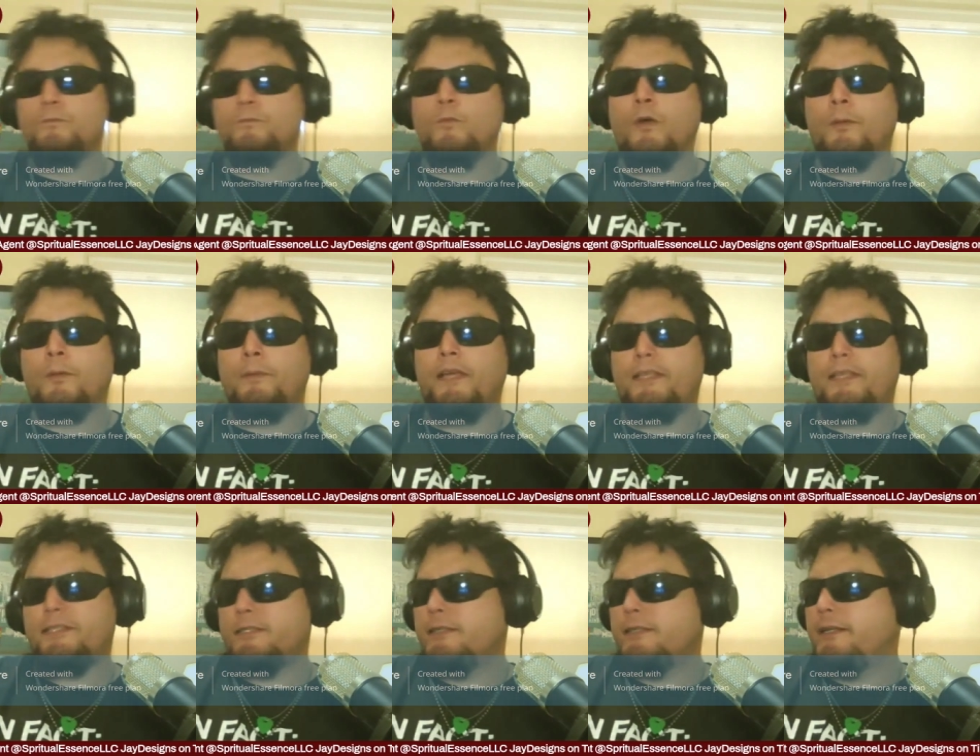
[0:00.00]
well,
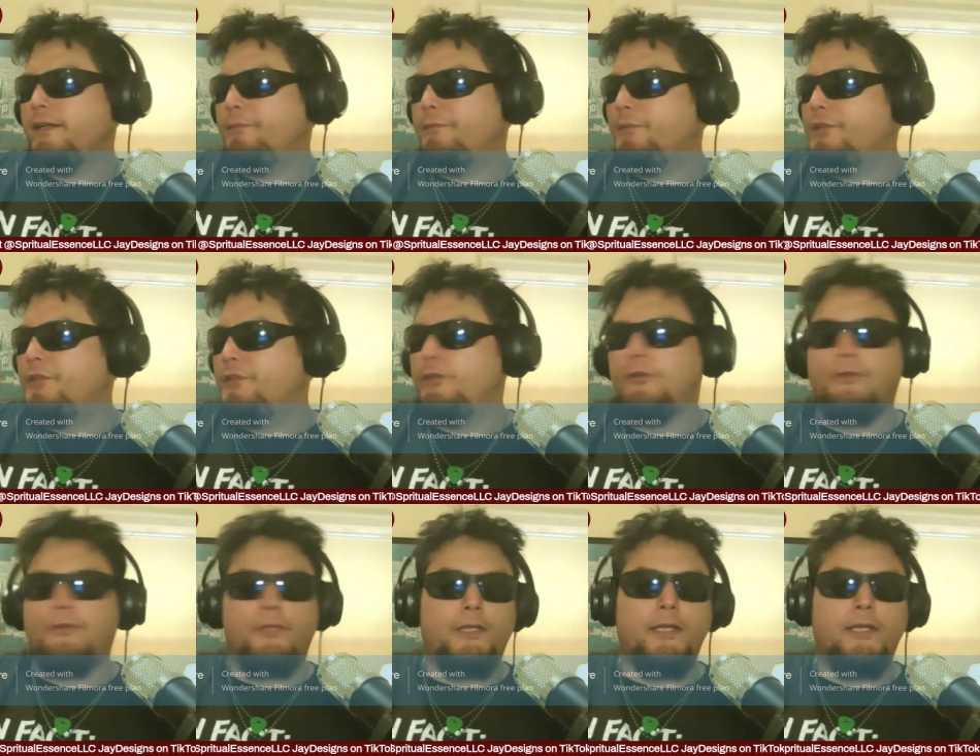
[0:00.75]
basically, I've been
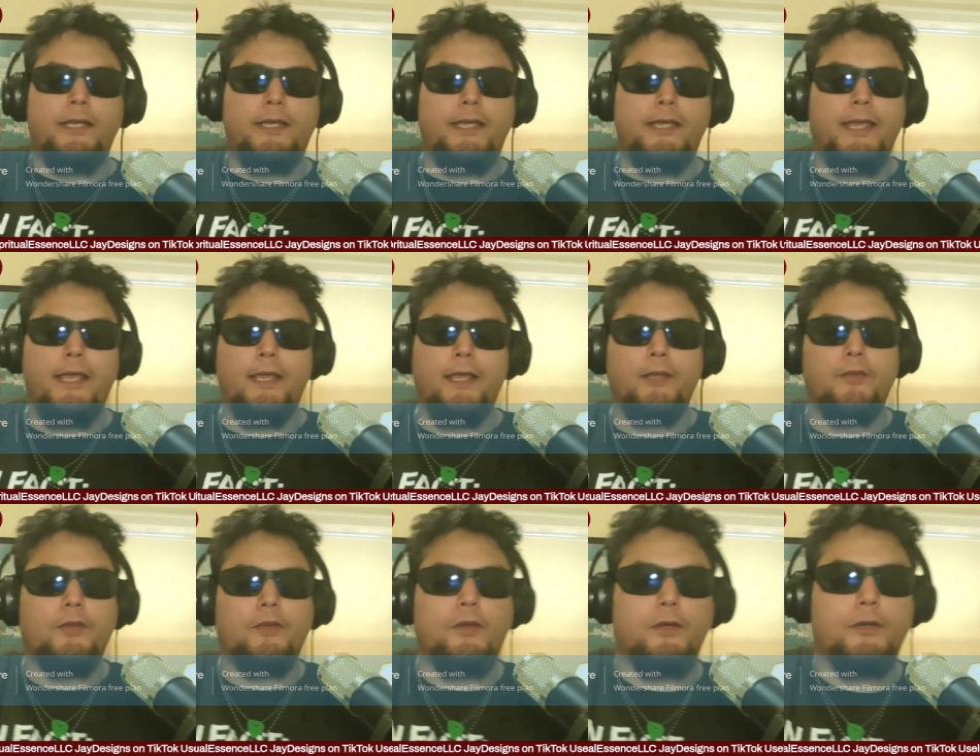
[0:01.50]
told that I can't
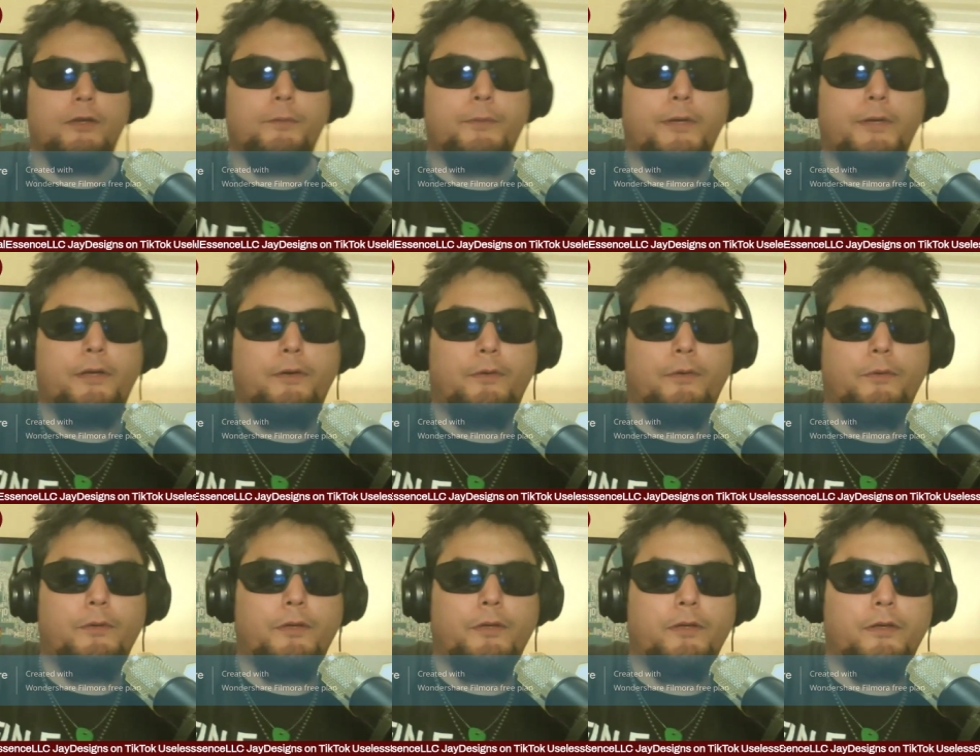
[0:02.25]
talk
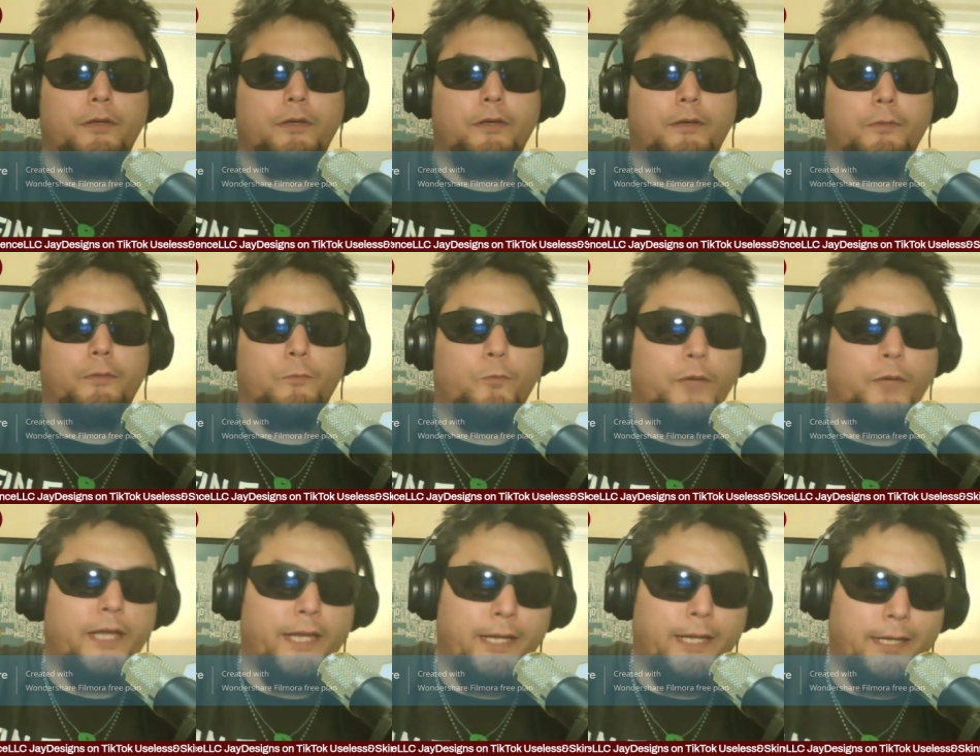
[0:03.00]
about uh,
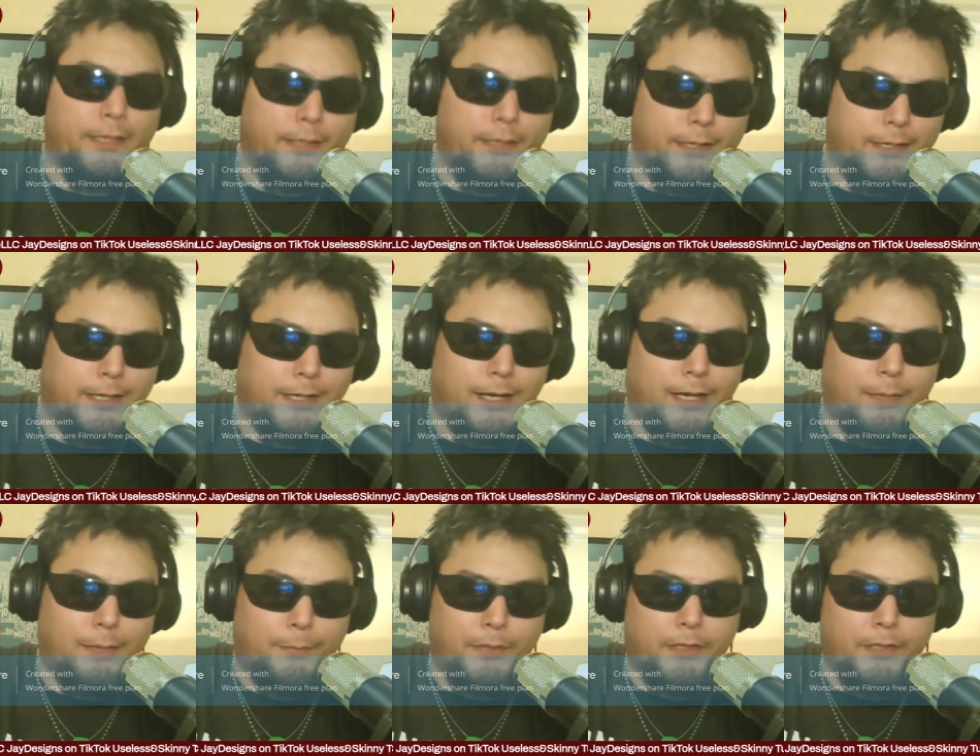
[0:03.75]
weed in the
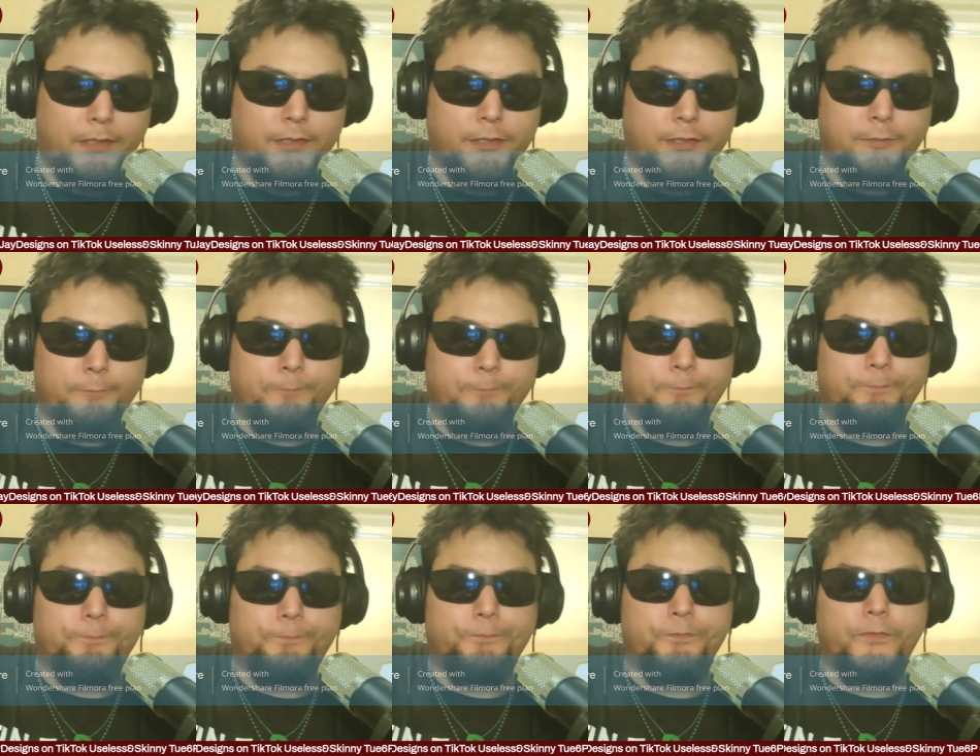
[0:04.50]
topics.
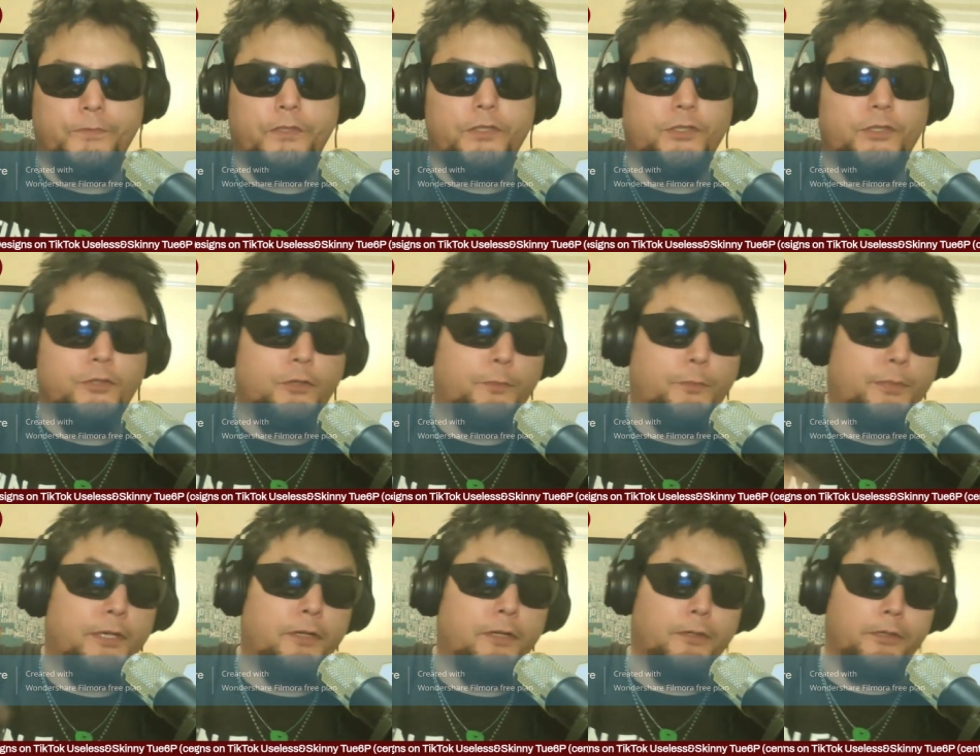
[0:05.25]
So
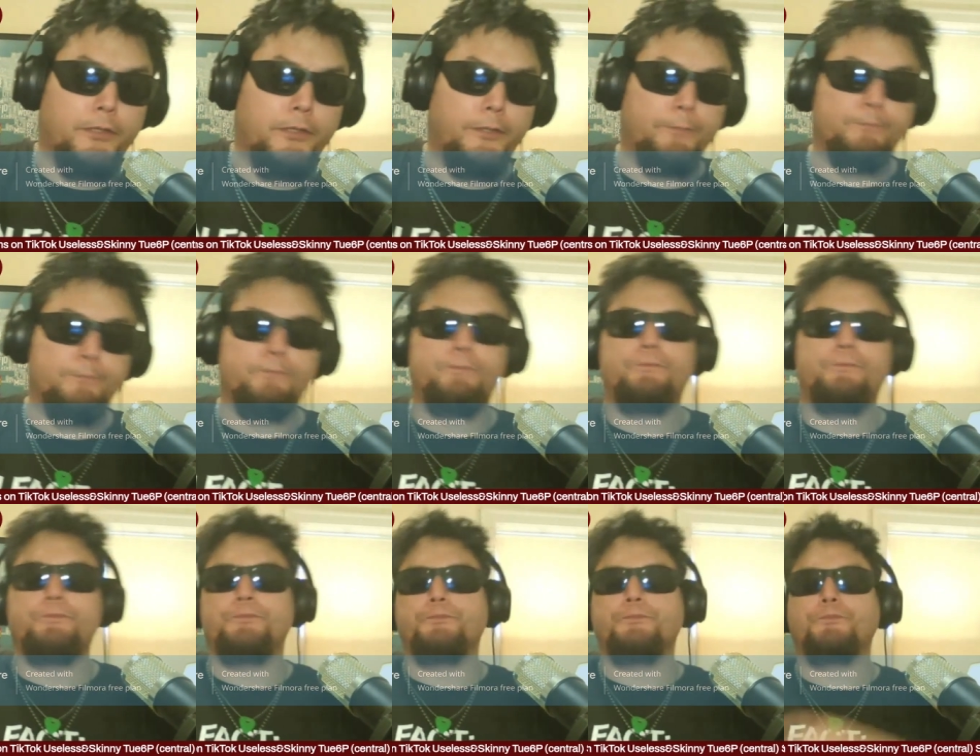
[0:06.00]
apparently, are you so
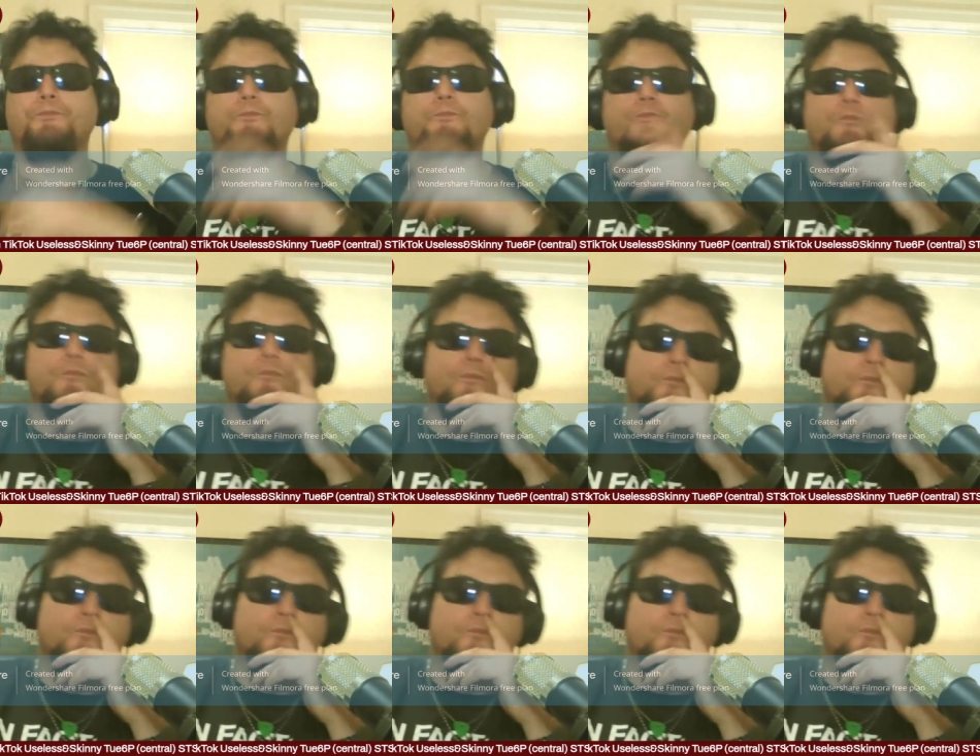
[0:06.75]
stupid?